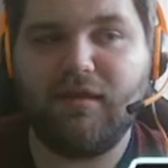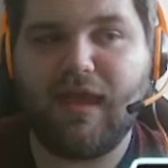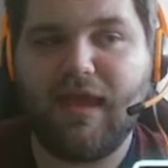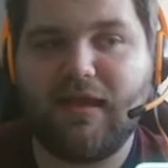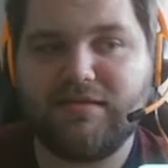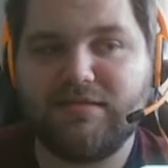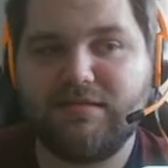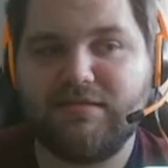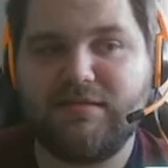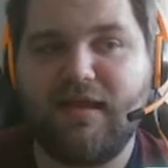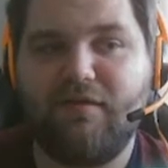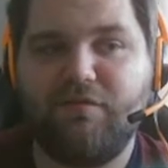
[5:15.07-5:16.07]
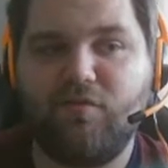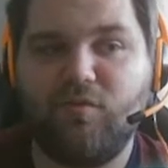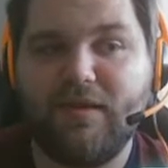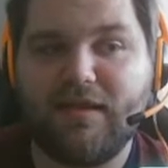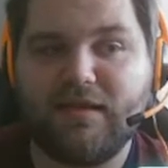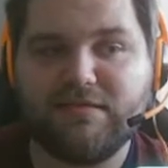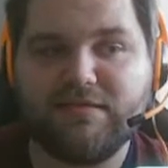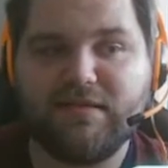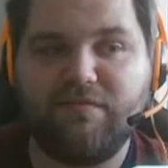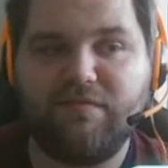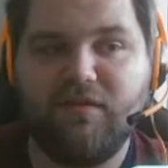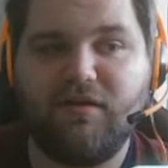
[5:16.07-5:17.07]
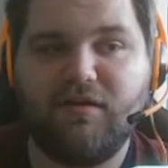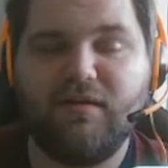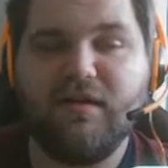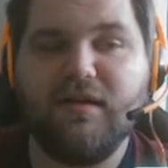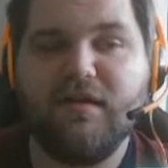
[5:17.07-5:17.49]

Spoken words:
X stuff, queen X stuff a lot,